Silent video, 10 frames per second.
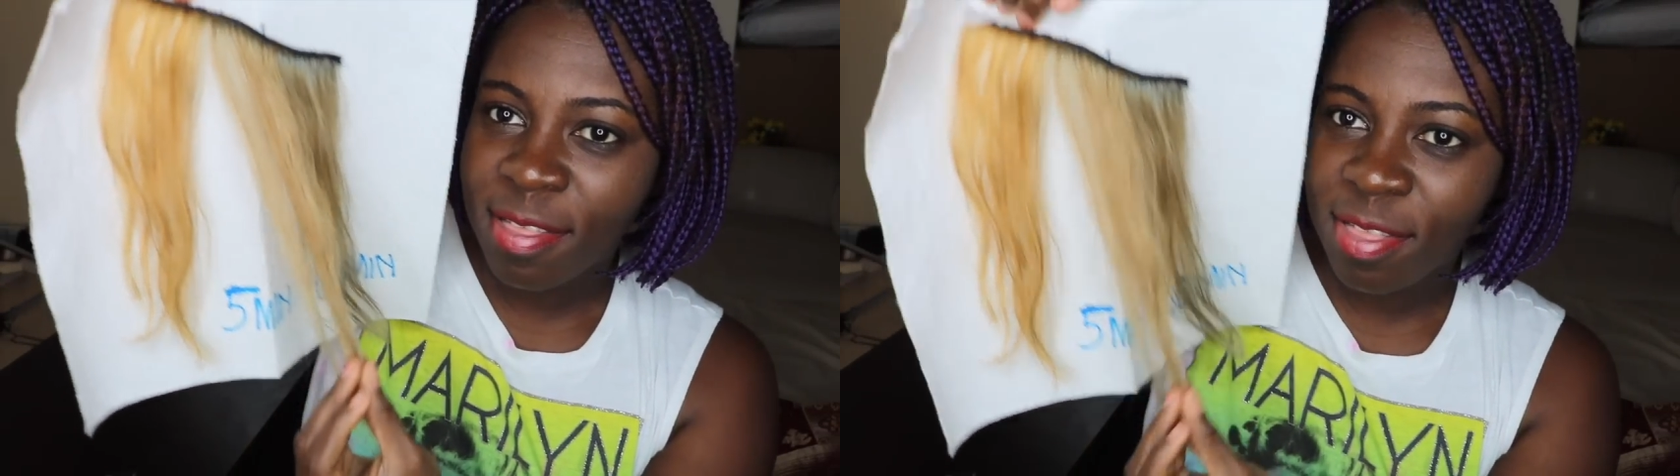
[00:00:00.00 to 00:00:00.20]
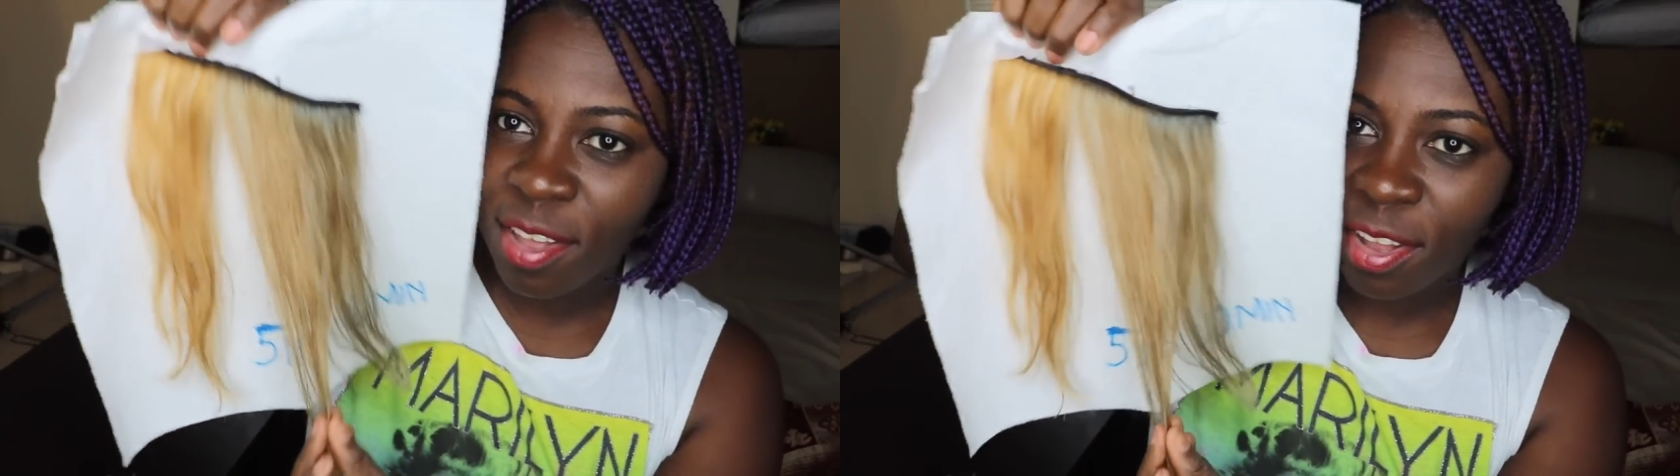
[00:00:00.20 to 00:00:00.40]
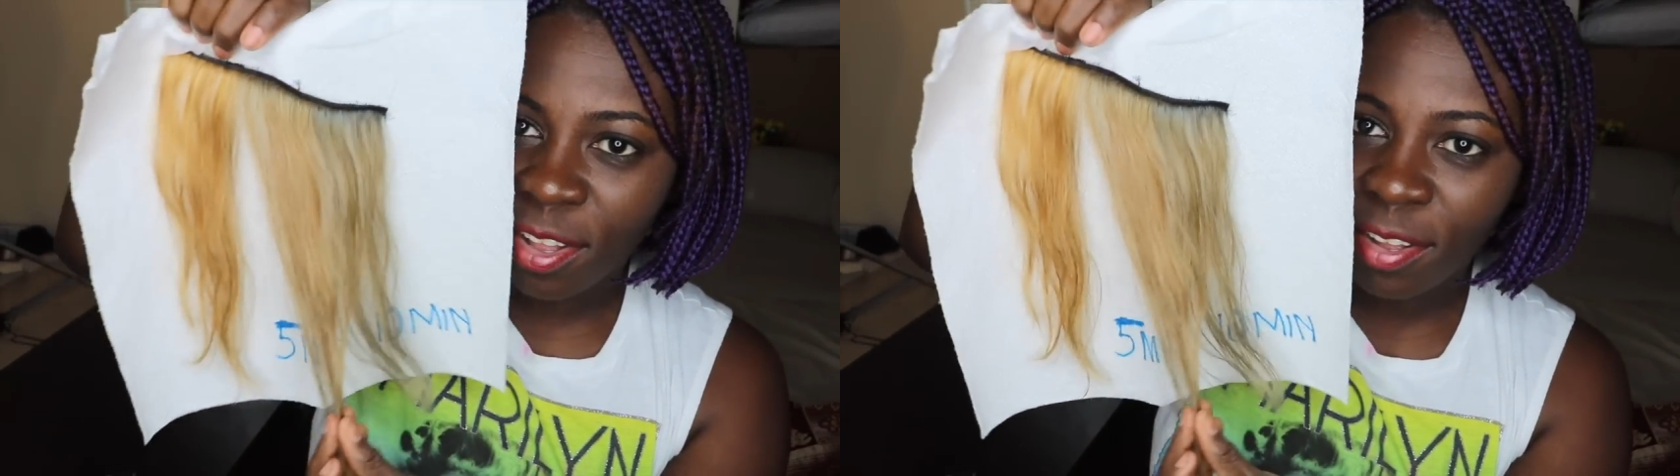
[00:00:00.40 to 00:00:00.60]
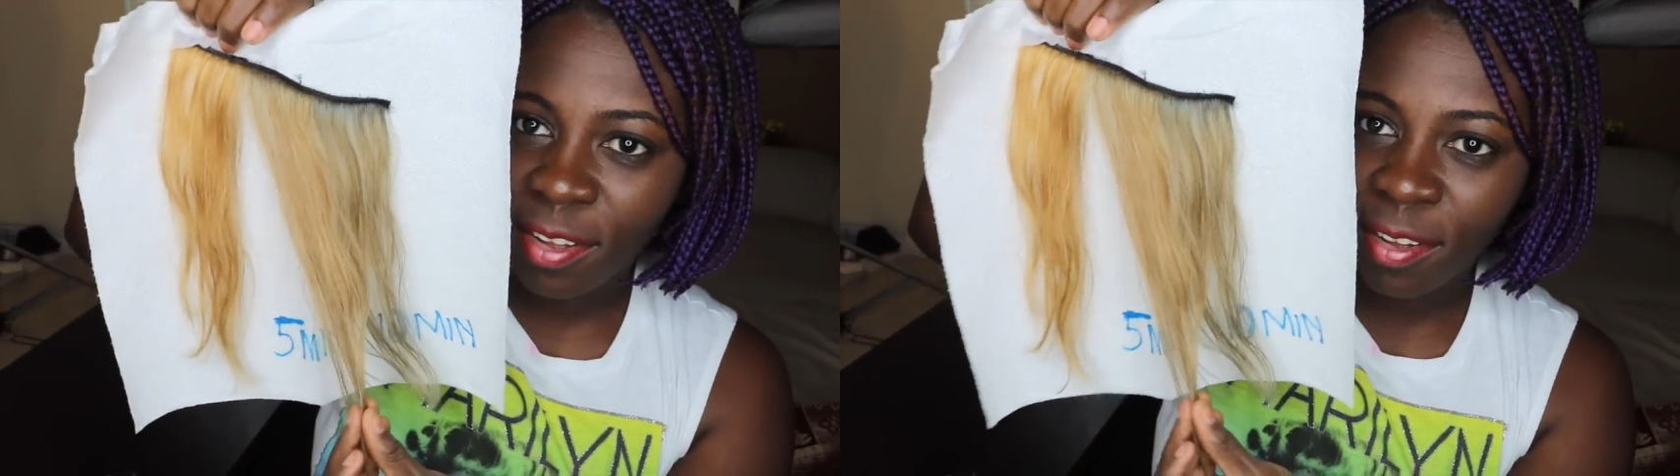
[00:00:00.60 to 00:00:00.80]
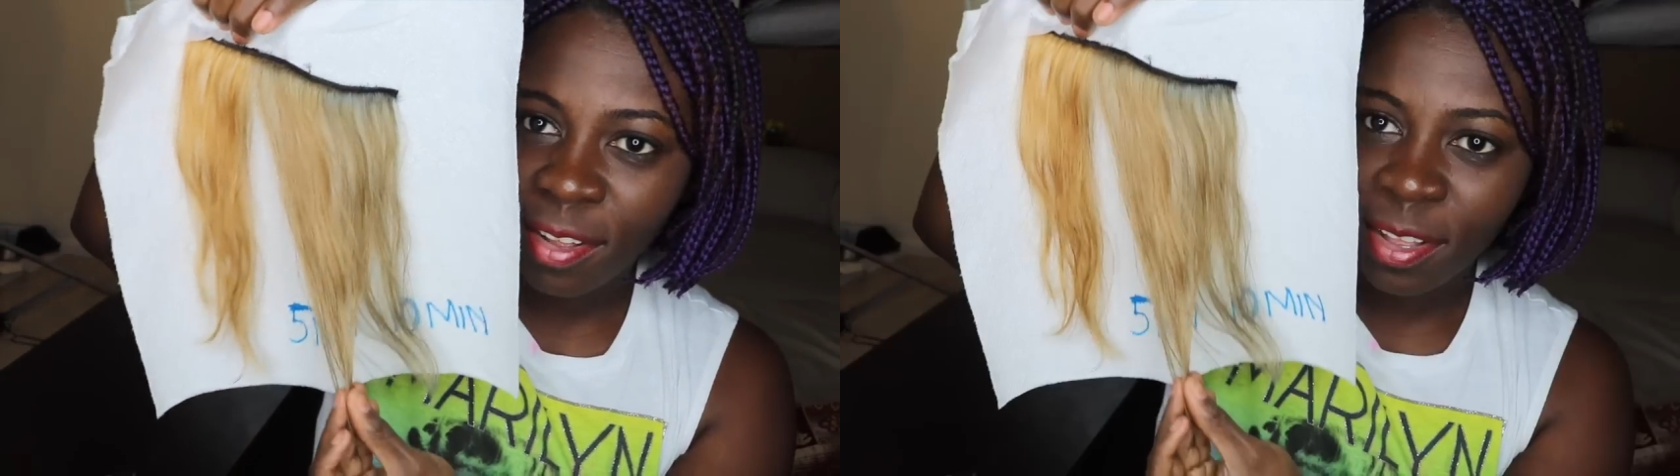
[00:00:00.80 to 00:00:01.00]

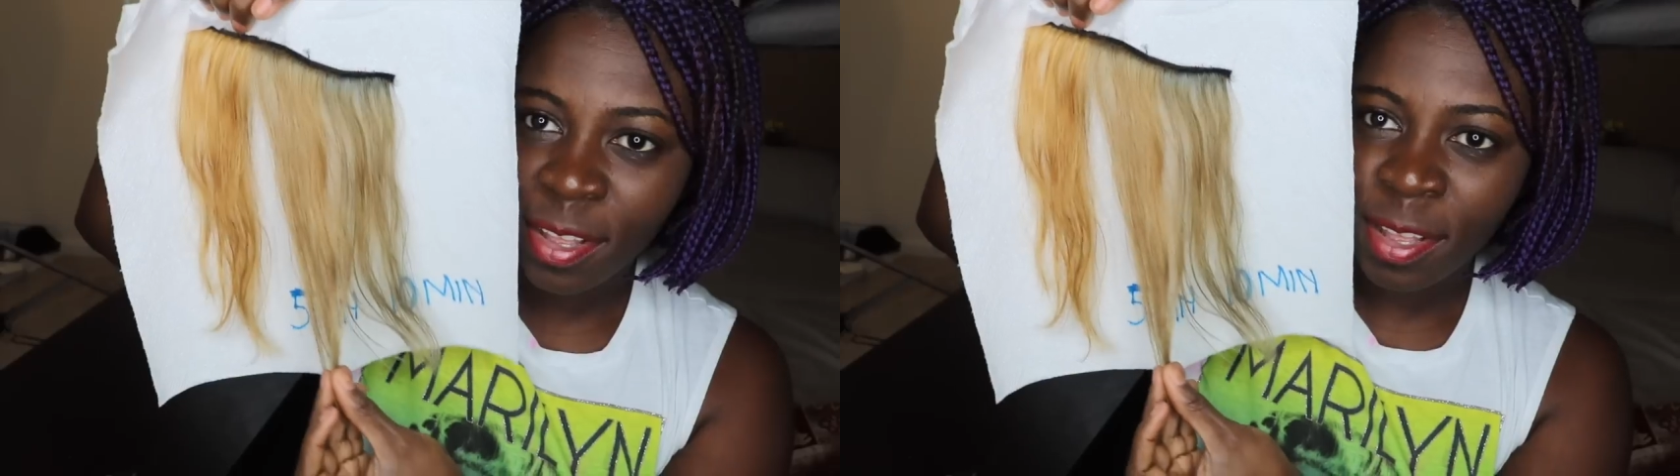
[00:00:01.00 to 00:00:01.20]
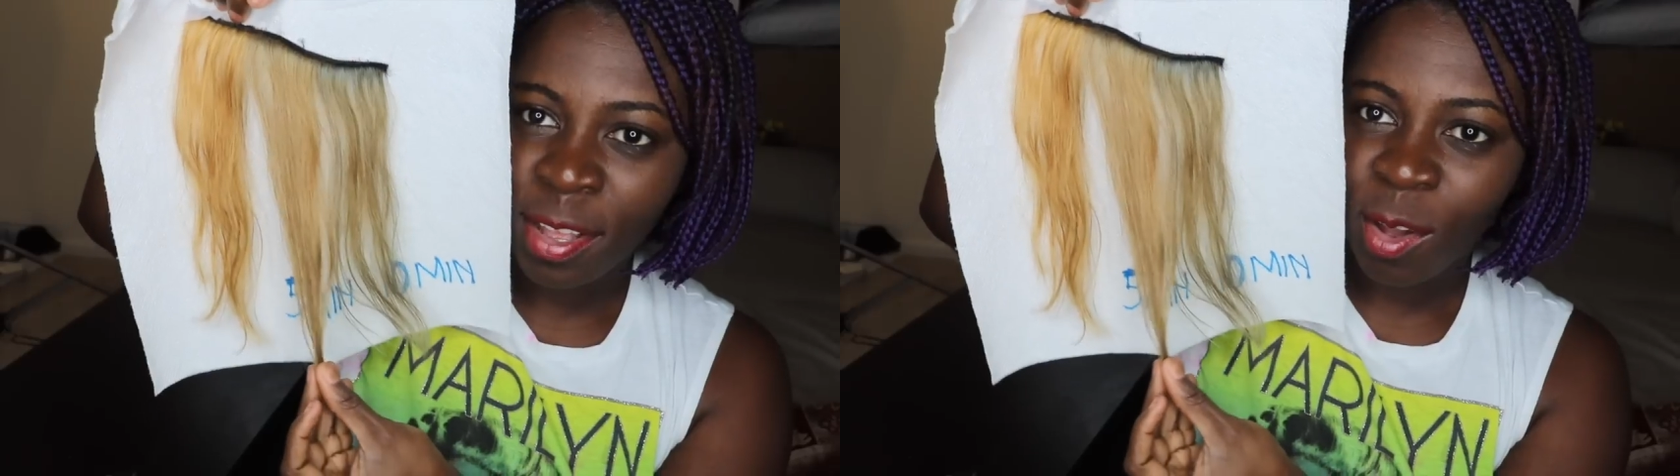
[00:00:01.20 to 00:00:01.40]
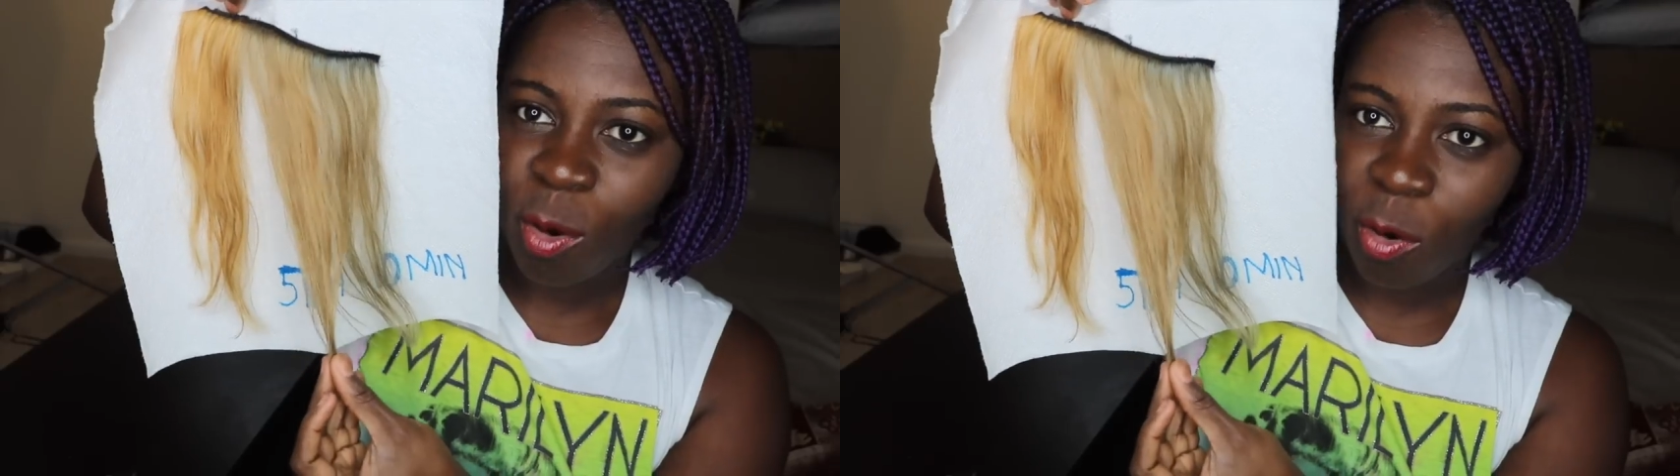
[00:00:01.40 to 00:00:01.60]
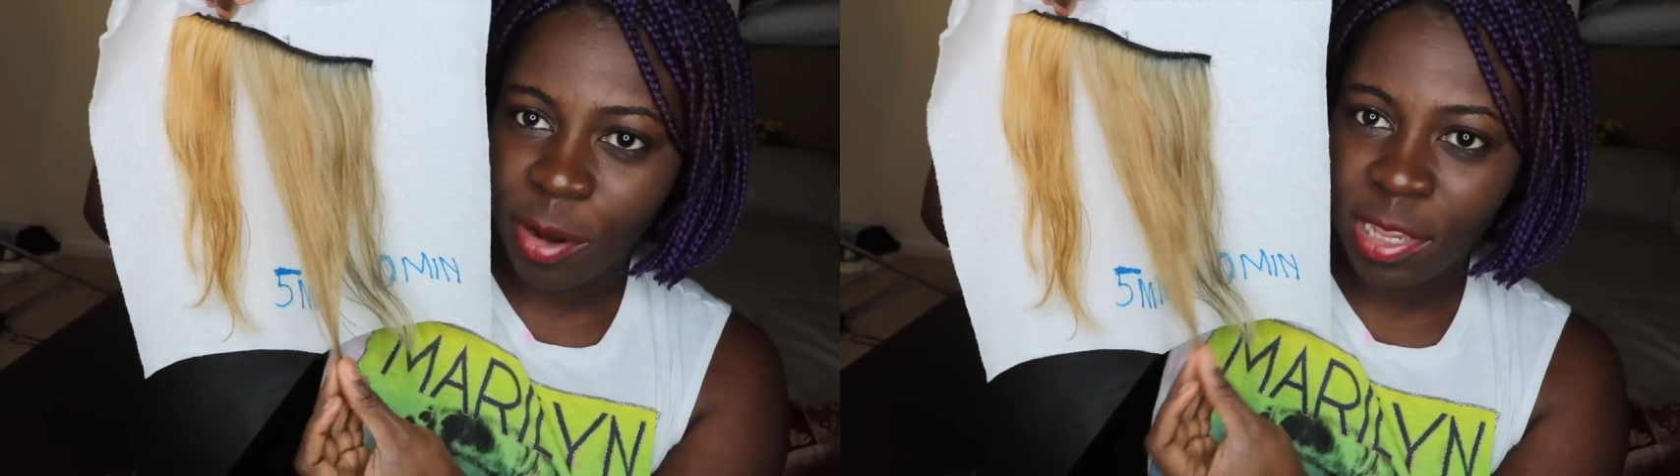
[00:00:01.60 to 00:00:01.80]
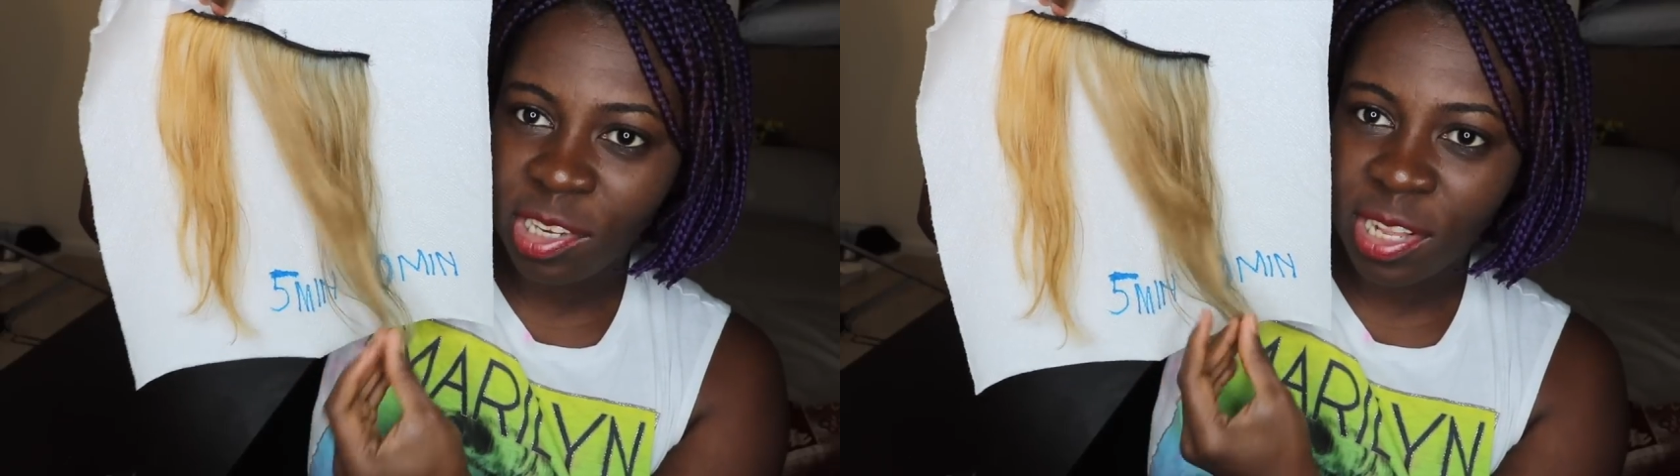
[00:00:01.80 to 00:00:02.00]
the
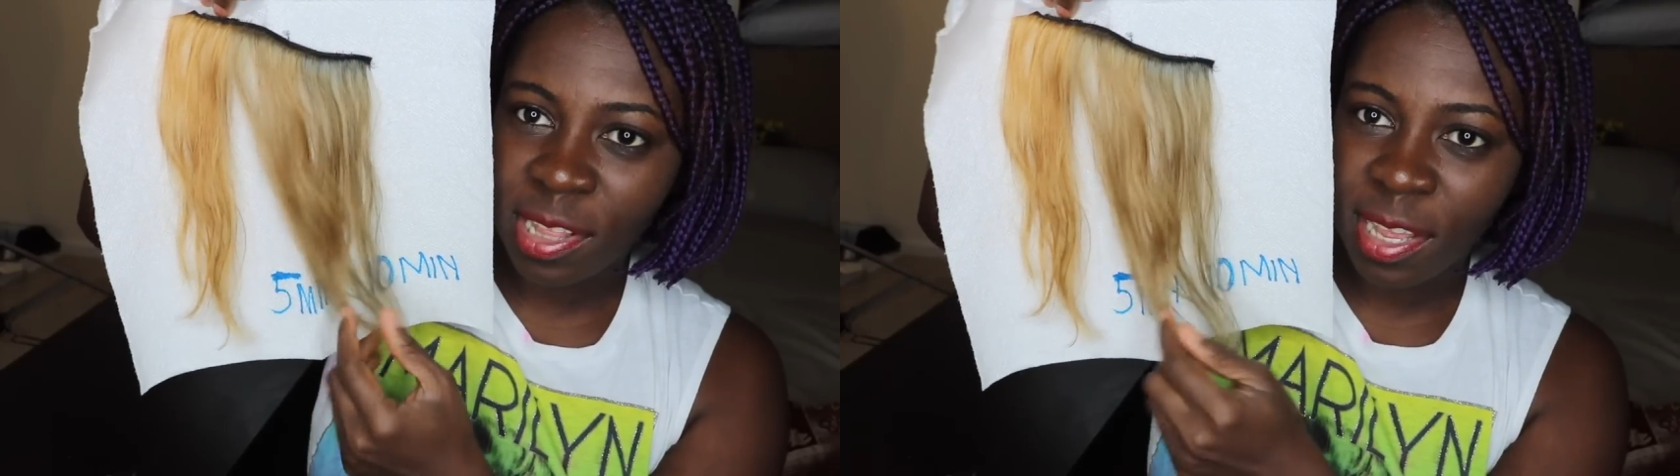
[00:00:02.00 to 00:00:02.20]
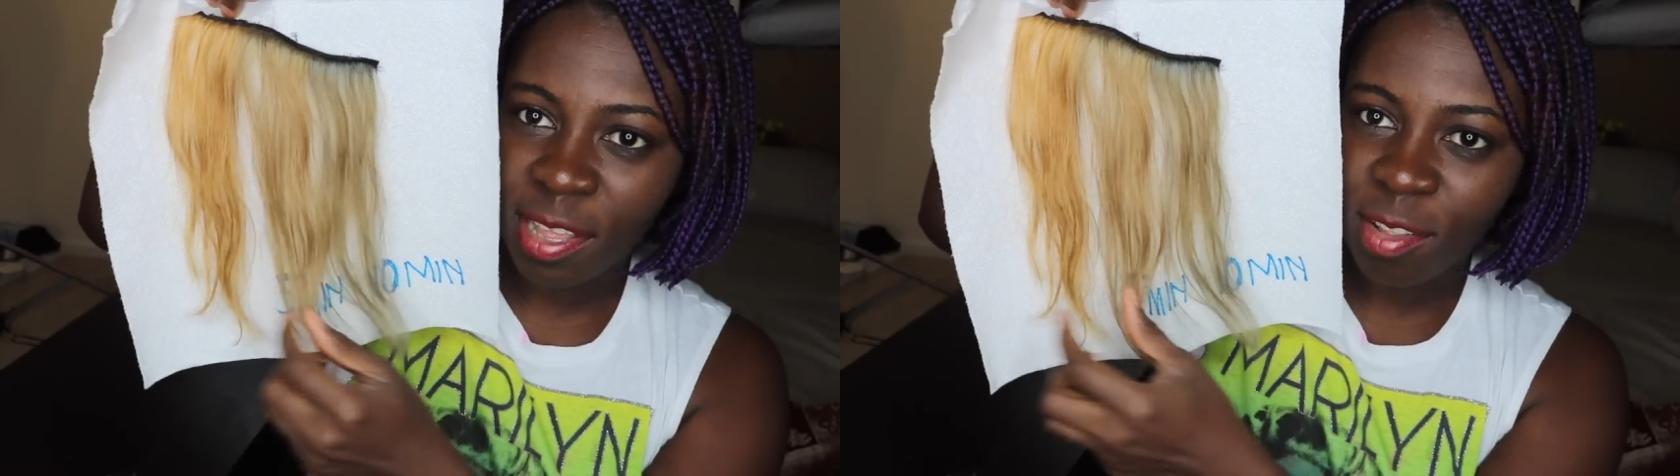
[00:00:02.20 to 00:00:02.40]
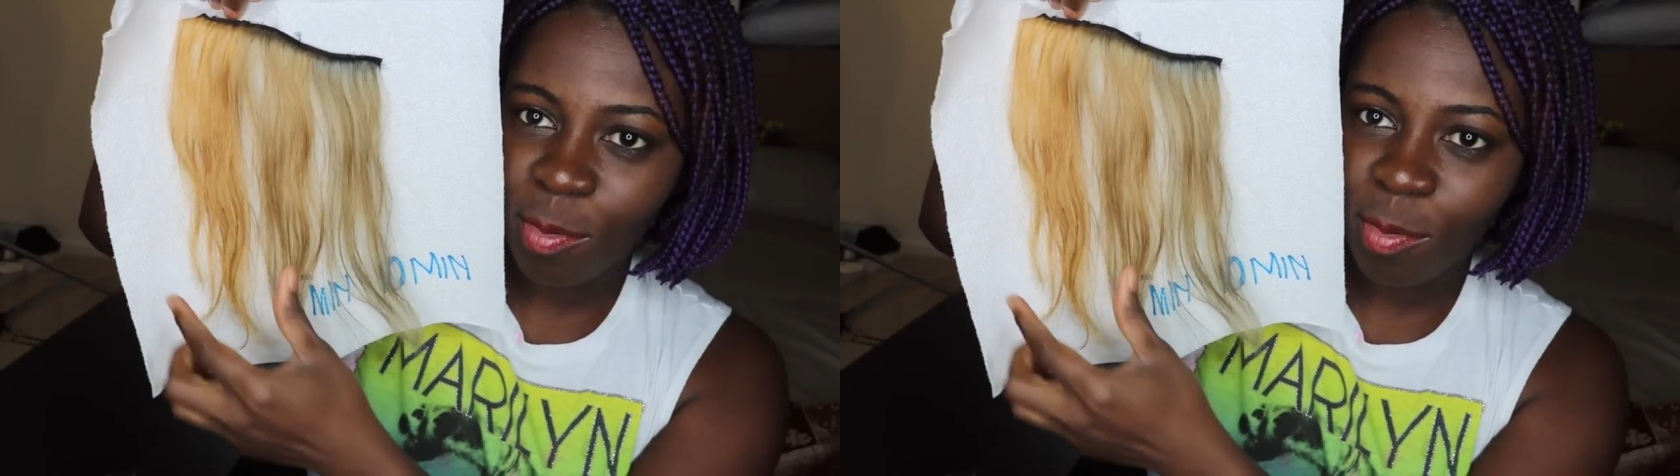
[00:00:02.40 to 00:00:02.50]
orange in there.